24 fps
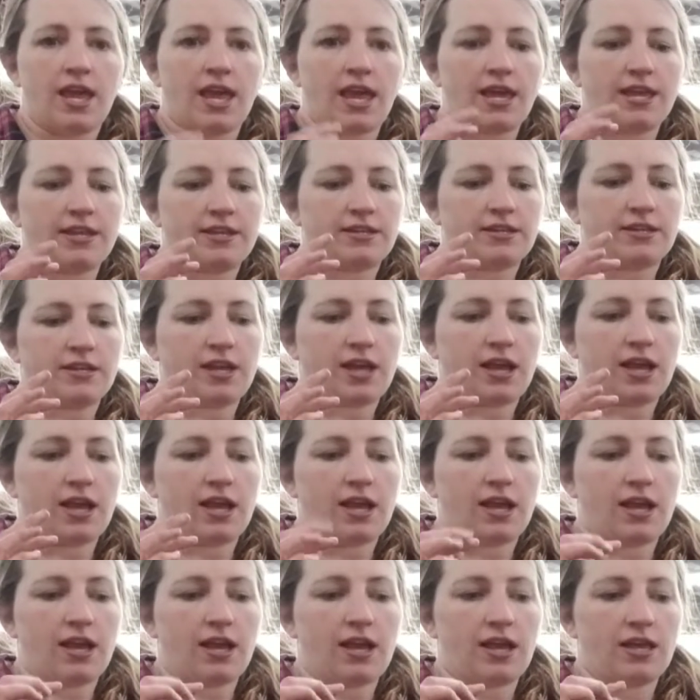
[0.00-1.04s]
and
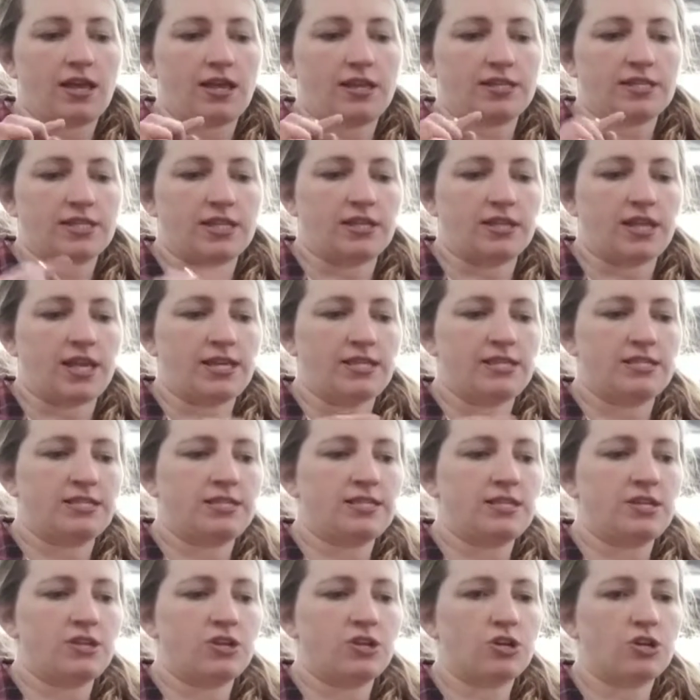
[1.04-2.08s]
until I
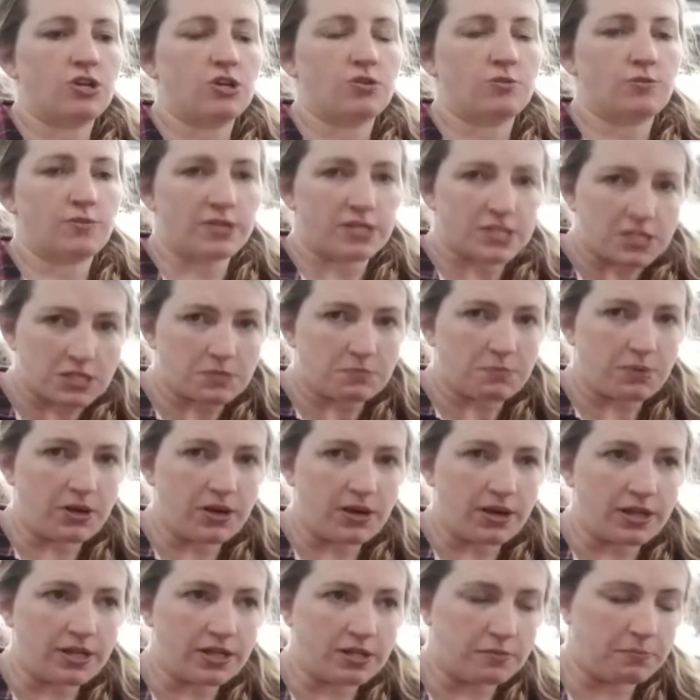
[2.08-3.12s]
see her
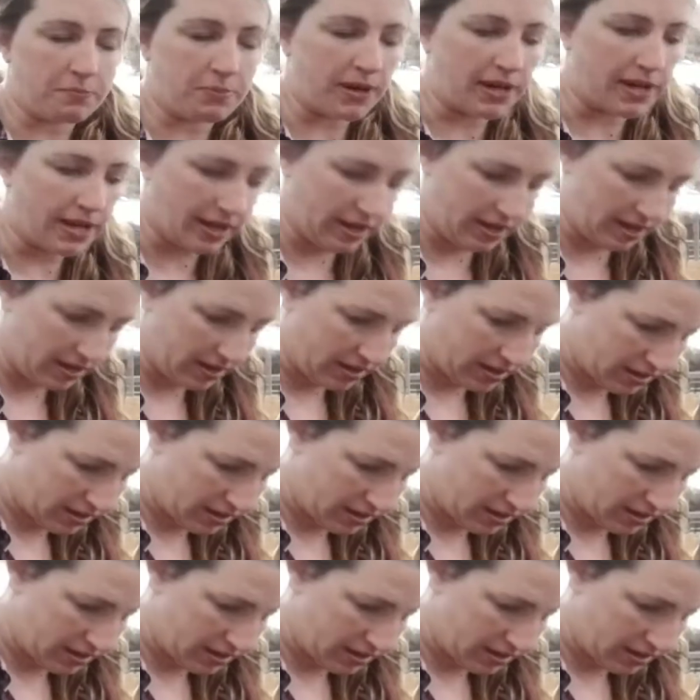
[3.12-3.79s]
respond by